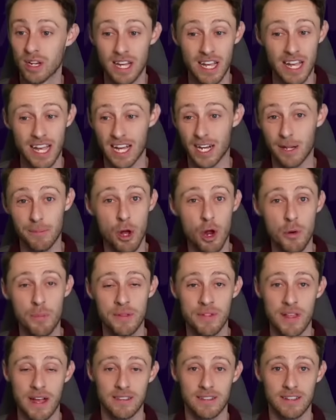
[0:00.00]
and I'm hoping
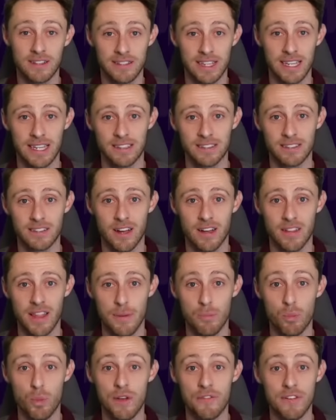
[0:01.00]
that does kickstart them
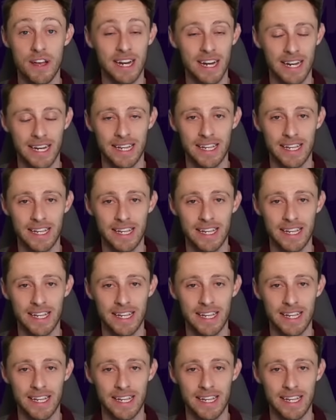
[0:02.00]
with a clean